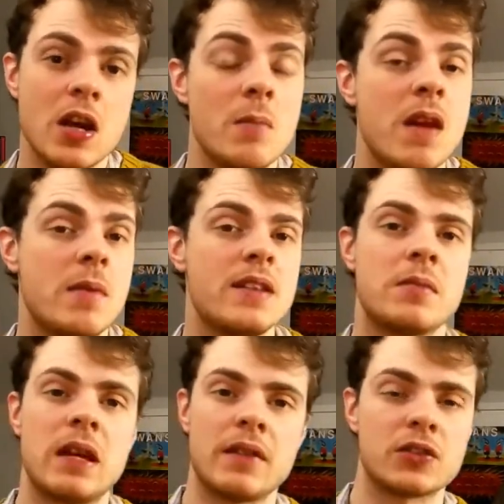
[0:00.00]
maybe he's
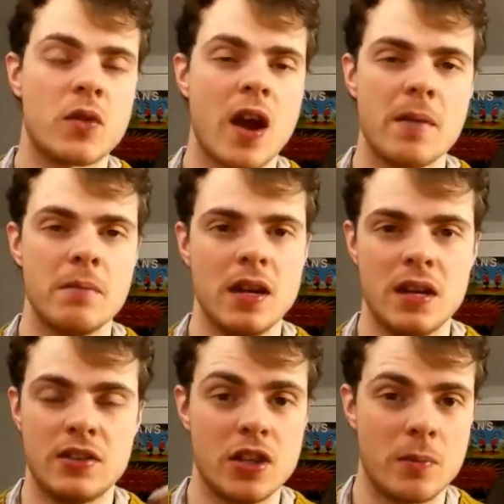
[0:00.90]
committing this crime
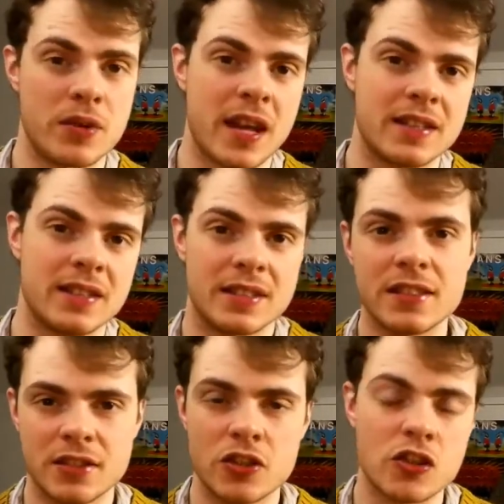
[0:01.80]
to protect his
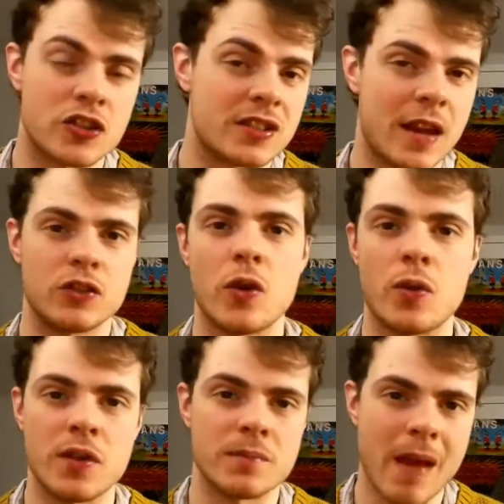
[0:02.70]
sister so she doesn't have to go to
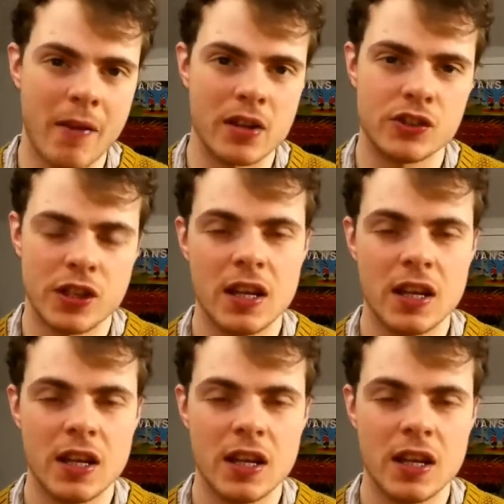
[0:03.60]
this marriage,